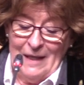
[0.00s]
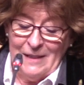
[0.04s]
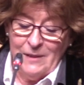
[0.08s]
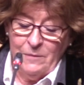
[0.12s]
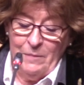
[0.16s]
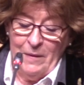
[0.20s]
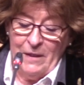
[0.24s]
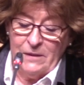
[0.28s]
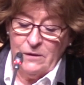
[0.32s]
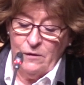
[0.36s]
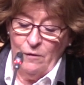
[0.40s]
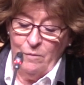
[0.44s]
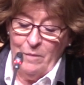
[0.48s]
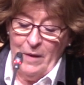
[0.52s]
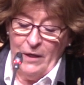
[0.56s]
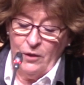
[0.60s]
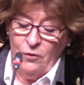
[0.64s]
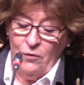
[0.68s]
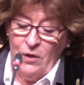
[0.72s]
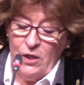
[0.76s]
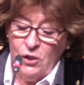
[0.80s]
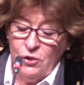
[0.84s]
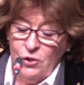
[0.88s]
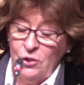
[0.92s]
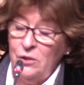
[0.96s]
aspects of
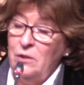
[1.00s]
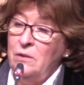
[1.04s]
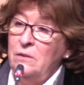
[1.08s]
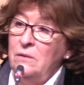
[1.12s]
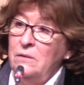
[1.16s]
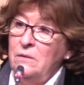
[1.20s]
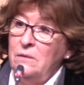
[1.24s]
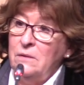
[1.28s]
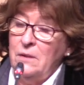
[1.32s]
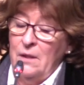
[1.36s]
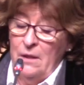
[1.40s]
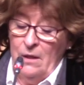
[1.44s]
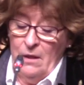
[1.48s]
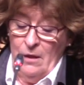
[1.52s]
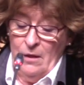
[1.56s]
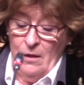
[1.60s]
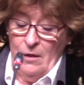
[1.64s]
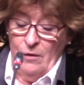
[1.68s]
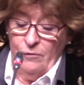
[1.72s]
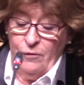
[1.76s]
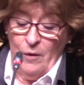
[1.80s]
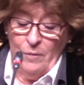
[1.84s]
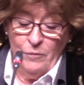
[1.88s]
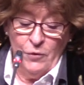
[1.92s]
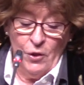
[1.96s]
migration,
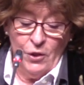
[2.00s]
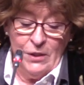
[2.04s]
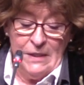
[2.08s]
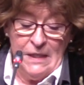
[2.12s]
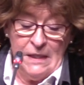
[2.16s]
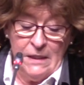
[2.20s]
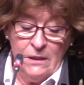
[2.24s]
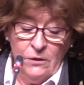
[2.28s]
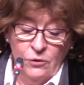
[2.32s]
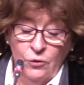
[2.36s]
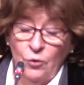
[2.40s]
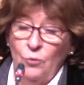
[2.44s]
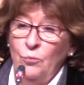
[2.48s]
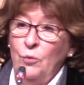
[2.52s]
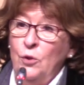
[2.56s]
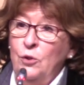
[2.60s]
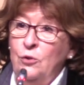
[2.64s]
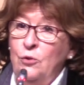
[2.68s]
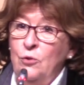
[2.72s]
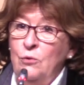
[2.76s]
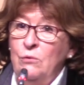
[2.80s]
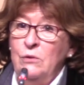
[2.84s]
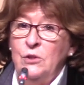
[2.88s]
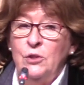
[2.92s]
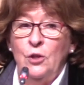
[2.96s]
from the need to
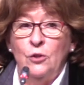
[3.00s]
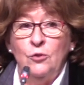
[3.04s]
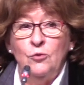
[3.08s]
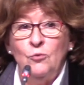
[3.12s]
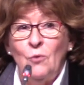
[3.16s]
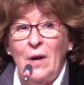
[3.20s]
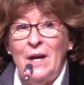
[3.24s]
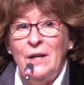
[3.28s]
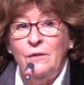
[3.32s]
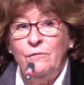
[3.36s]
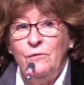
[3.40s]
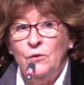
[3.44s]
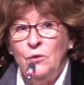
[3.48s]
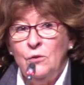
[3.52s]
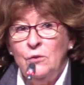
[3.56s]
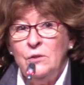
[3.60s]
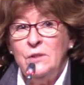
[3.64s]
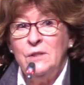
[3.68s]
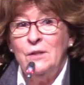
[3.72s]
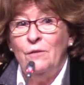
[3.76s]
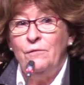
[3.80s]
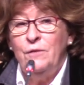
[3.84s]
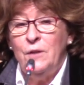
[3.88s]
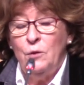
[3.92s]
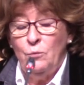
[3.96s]
reduce the
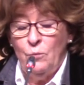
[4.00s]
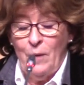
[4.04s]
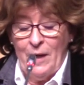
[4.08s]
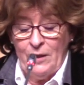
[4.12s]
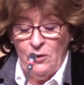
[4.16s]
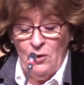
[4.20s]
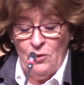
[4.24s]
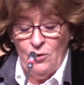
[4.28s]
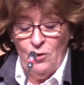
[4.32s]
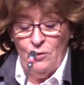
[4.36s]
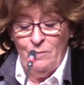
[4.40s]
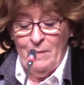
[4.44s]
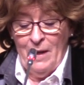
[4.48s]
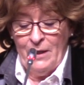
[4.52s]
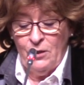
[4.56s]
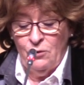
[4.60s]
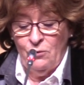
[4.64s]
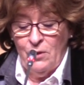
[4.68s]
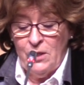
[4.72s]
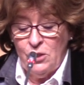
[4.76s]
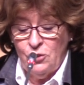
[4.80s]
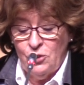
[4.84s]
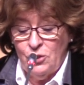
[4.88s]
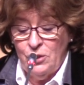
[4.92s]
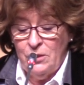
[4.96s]
drivers of irregular
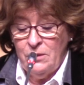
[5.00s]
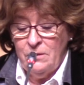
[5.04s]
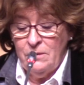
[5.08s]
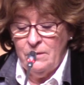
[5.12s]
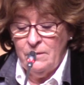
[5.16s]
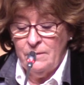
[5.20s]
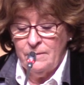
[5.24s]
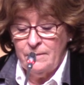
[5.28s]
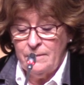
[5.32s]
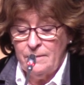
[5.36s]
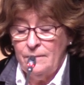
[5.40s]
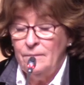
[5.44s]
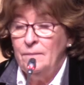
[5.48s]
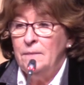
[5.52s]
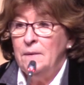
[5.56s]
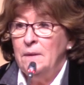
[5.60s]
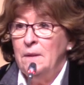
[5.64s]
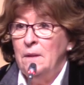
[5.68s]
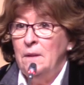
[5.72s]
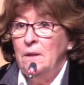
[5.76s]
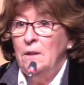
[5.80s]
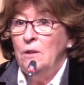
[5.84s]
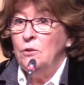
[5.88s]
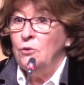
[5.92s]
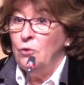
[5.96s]
migration,
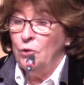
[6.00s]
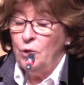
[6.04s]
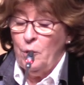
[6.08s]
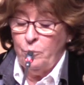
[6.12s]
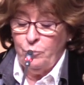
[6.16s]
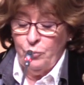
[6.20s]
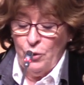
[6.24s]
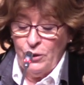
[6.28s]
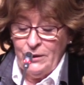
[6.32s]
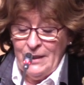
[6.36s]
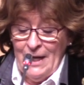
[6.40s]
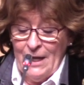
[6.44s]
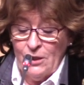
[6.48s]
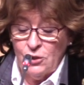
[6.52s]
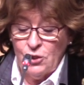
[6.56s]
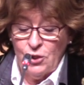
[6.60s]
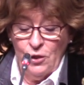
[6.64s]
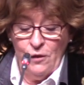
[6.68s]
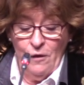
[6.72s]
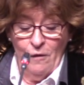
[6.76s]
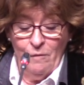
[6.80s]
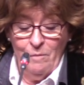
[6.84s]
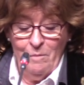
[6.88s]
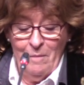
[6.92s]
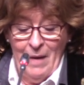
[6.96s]
to the
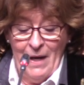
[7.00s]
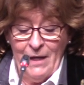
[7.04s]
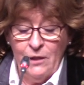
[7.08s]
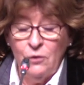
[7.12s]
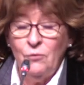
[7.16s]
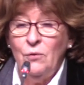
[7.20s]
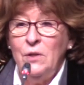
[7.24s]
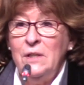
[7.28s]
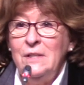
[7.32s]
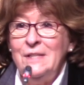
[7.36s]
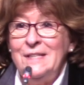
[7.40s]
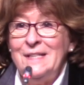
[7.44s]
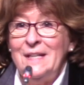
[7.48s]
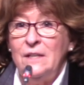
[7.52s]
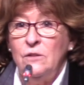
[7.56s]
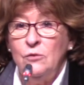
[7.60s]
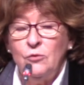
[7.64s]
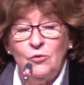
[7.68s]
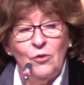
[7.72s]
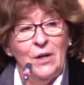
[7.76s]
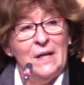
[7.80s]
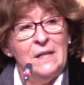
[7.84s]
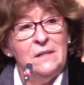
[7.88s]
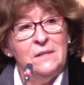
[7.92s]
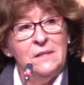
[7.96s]
protection of migrants in
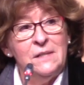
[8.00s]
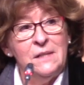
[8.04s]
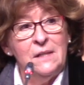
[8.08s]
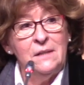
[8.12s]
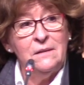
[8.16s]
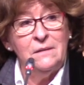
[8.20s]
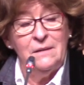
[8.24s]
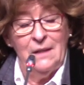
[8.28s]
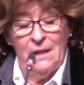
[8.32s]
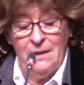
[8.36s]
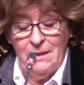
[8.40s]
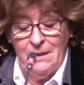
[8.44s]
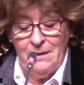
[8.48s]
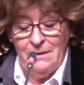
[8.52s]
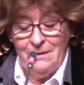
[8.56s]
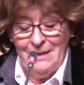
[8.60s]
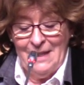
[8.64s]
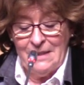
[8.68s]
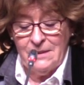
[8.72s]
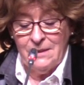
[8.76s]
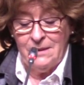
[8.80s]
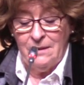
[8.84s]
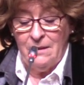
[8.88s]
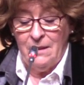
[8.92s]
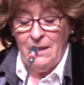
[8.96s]
transit and in
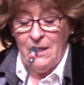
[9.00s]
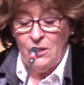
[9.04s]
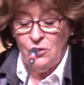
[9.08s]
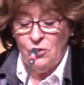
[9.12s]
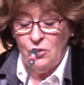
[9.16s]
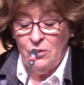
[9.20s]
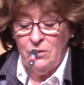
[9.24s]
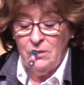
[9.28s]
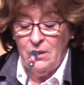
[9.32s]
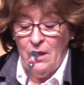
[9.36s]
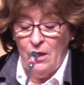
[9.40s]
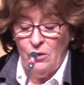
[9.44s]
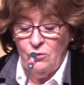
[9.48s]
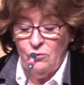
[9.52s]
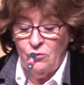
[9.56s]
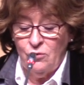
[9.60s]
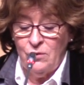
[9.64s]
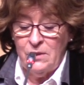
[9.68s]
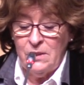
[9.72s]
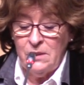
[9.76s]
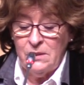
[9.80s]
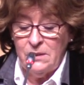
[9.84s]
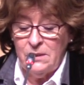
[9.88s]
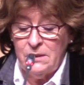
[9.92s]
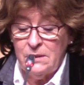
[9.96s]
destination
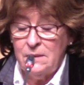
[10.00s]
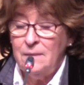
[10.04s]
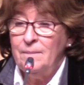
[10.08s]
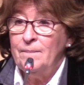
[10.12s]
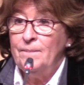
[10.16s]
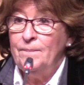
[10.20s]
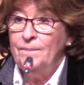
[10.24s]
countries,